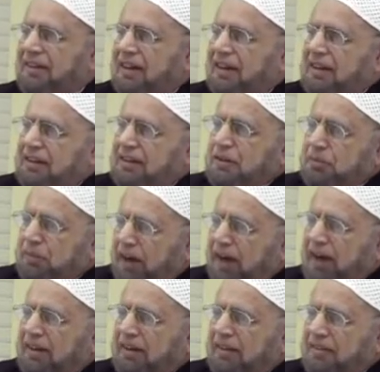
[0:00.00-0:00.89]
And he
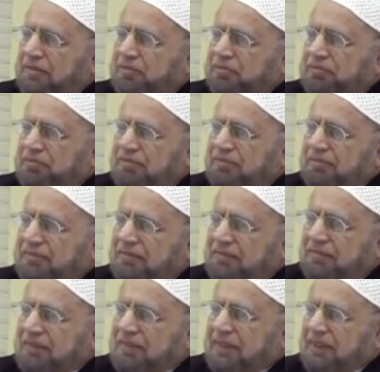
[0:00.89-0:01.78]
smiled.
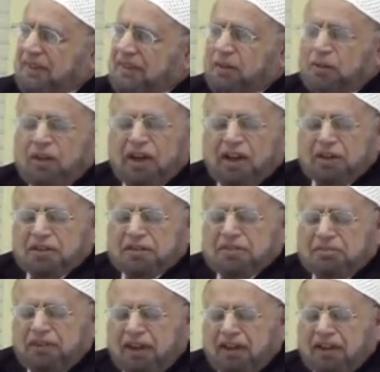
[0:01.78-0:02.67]
He said, why are
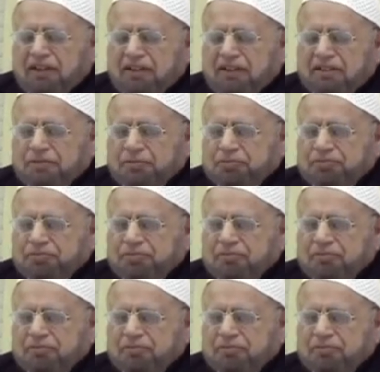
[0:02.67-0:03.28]
you smiling?